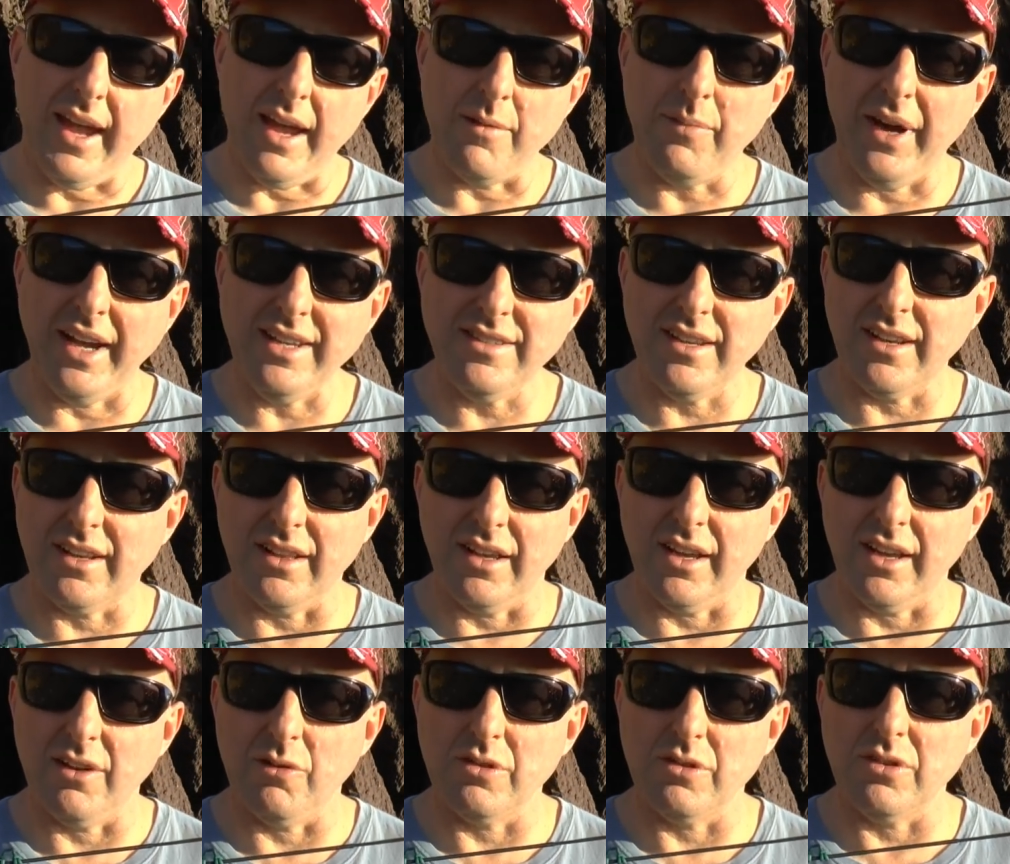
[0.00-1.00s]
And
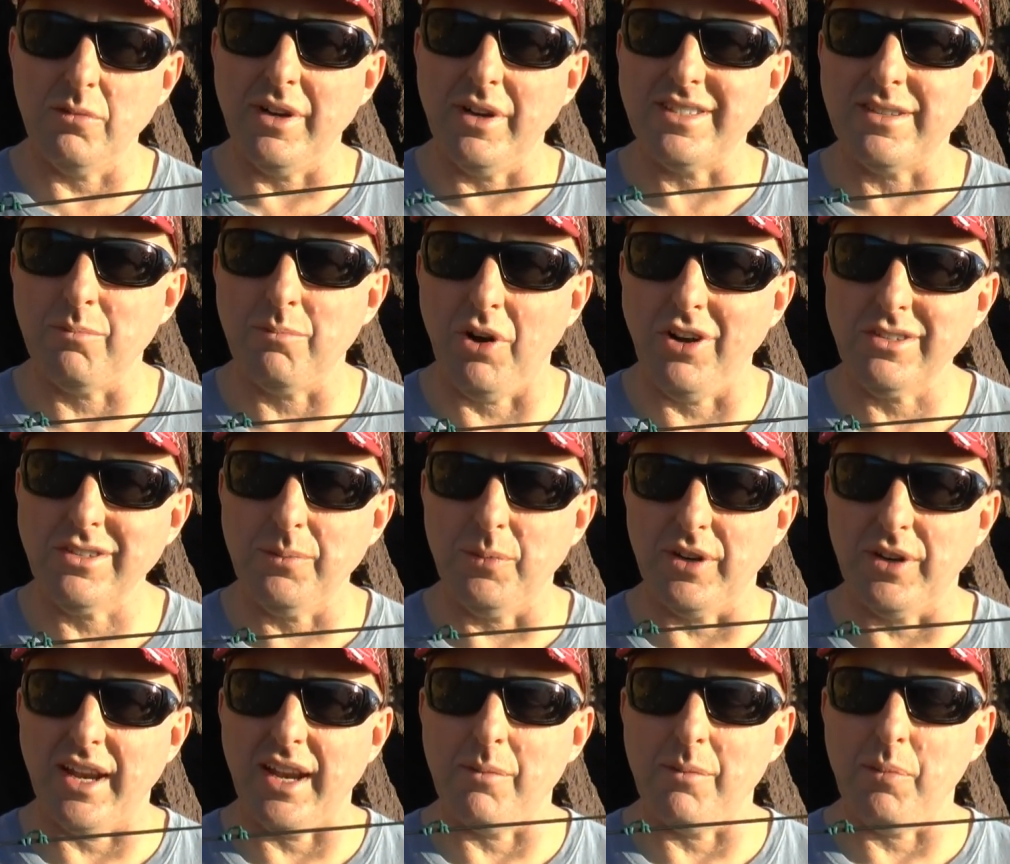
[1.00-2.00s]
basically, it was almost
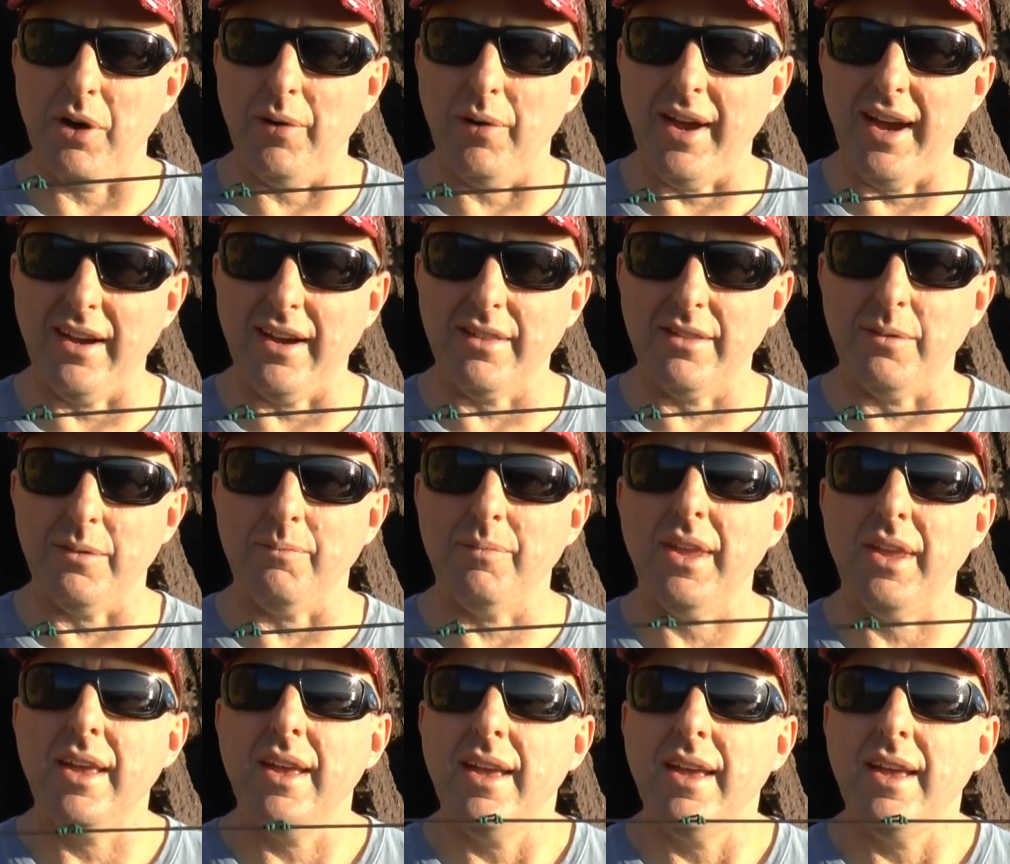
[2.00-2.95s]
impossible to get a bow out of them.